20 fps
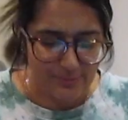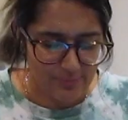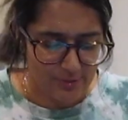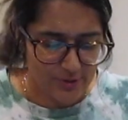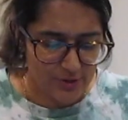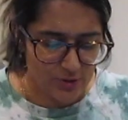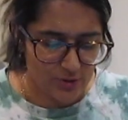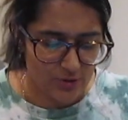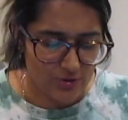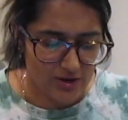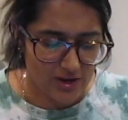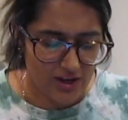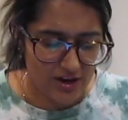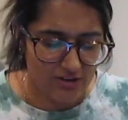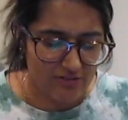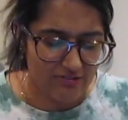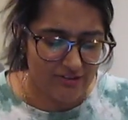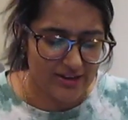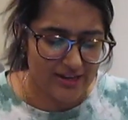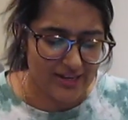but you're
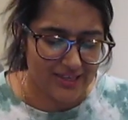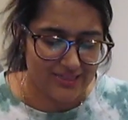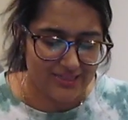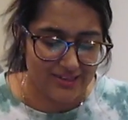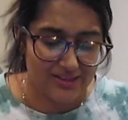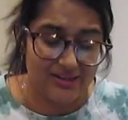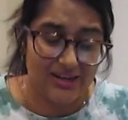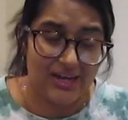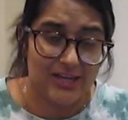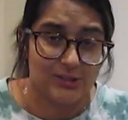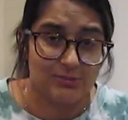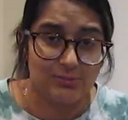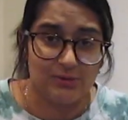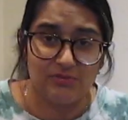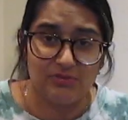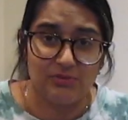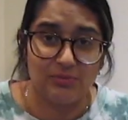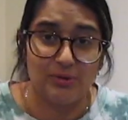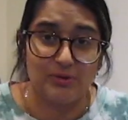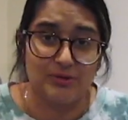colouring in the anatomy
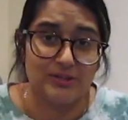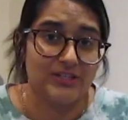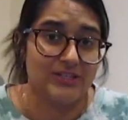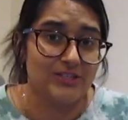of the body,